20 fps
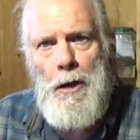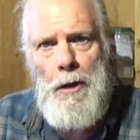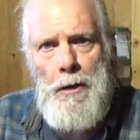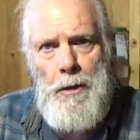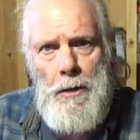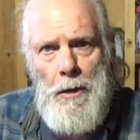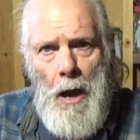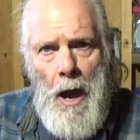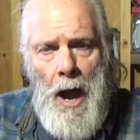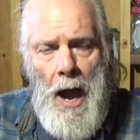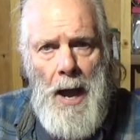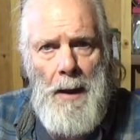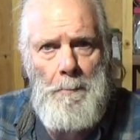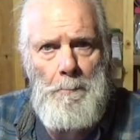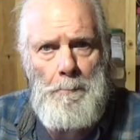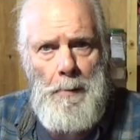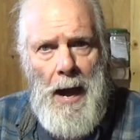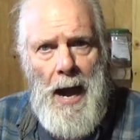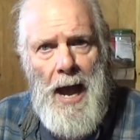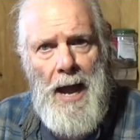
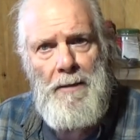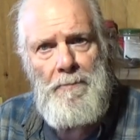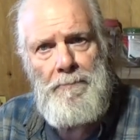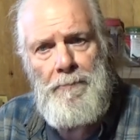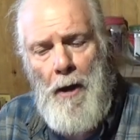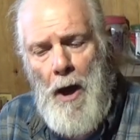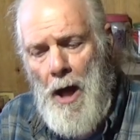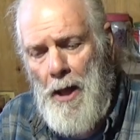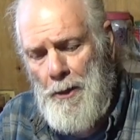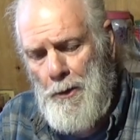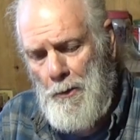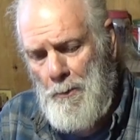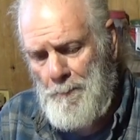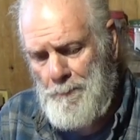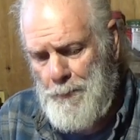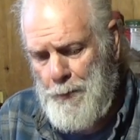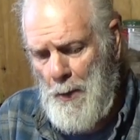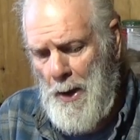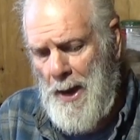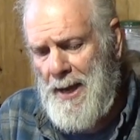not by
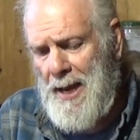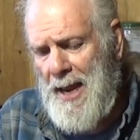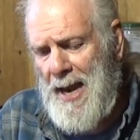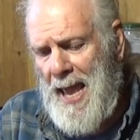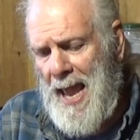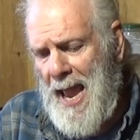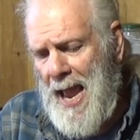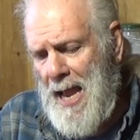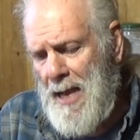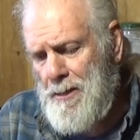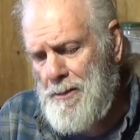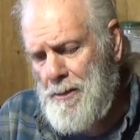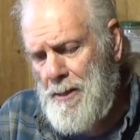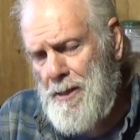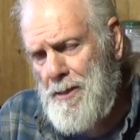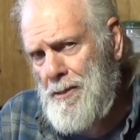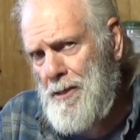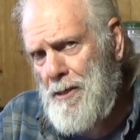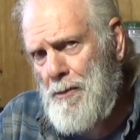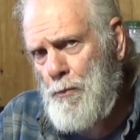volume. So I gotta ask,
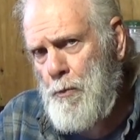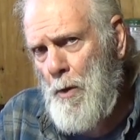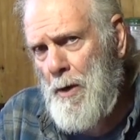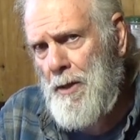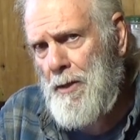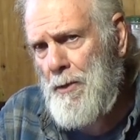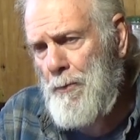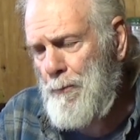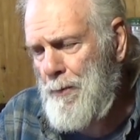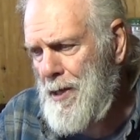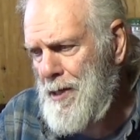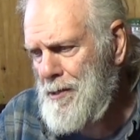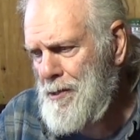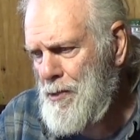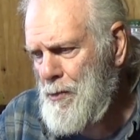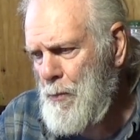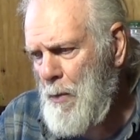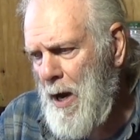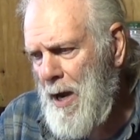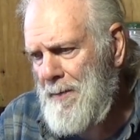is this one of the
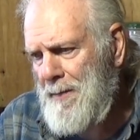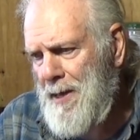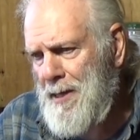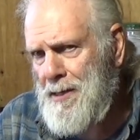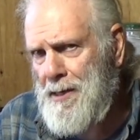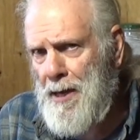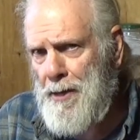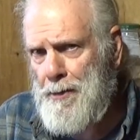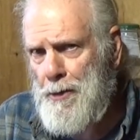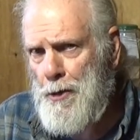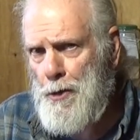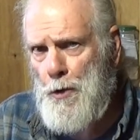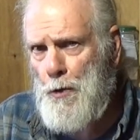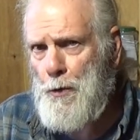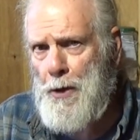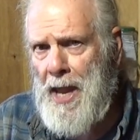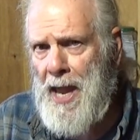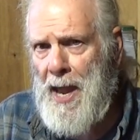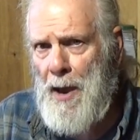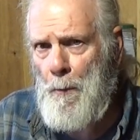reasons why they tell you you
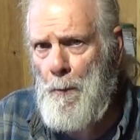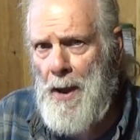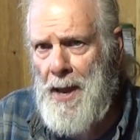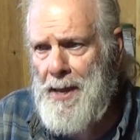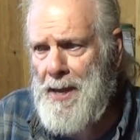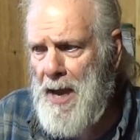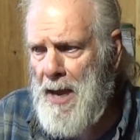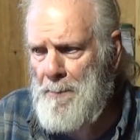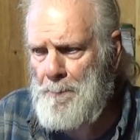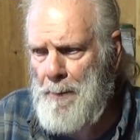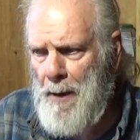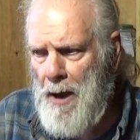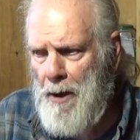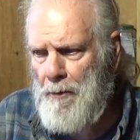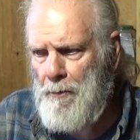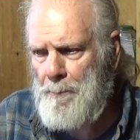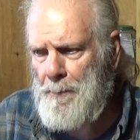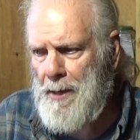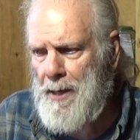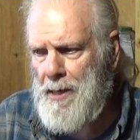can't weigh
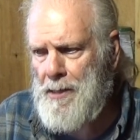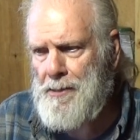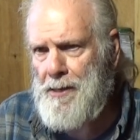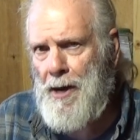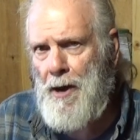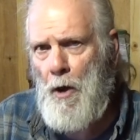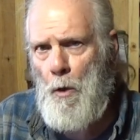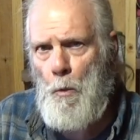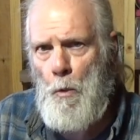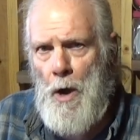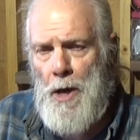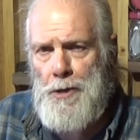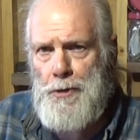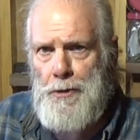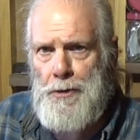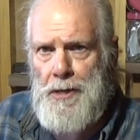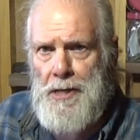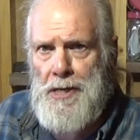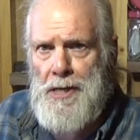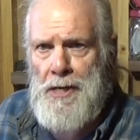gunpowder? Because they don't want
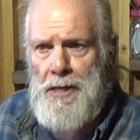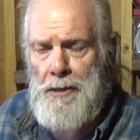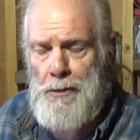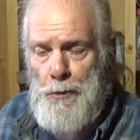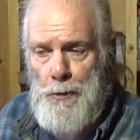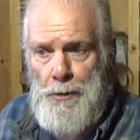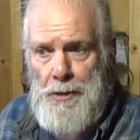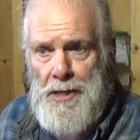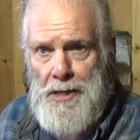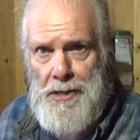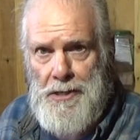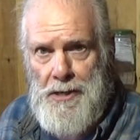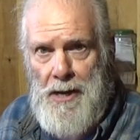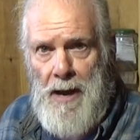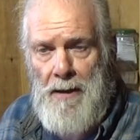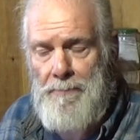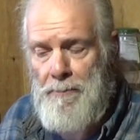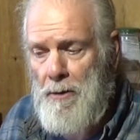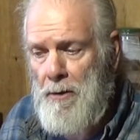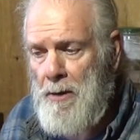you to
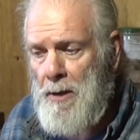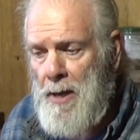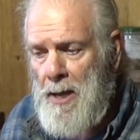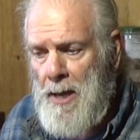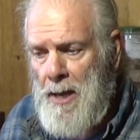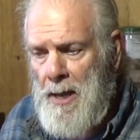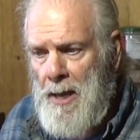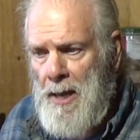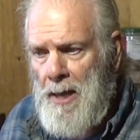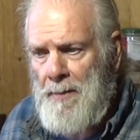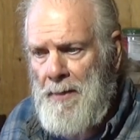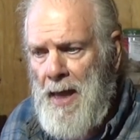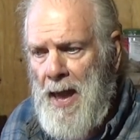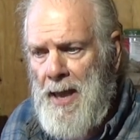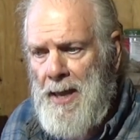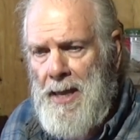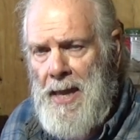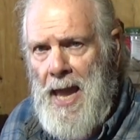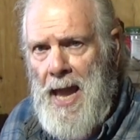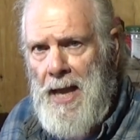discover
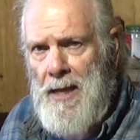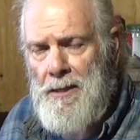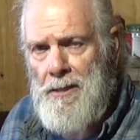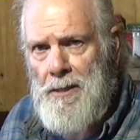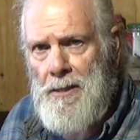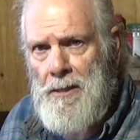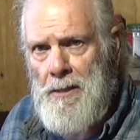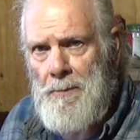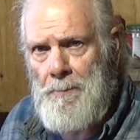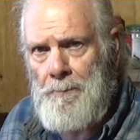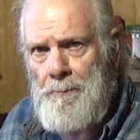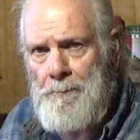that, yes,